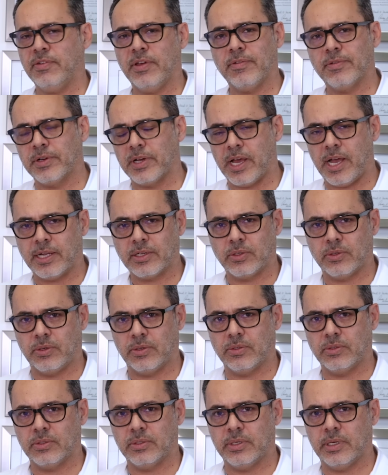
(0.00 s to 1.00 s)
favorite
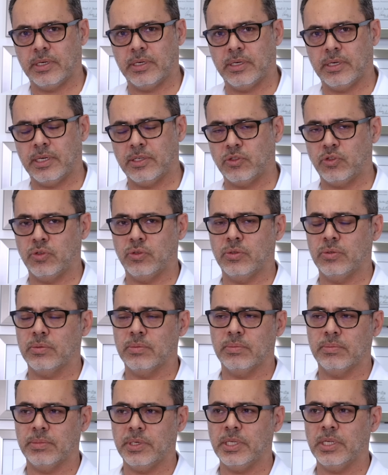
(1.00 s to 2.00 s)
actors? Uh, as you,
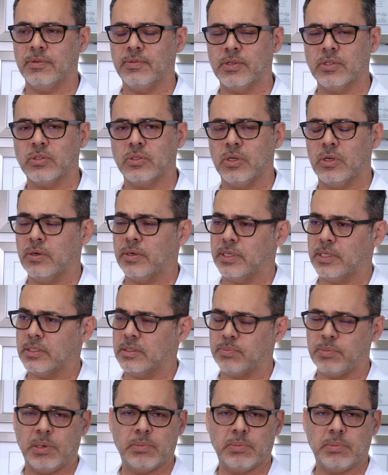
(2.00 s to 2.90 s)
many of us know, it is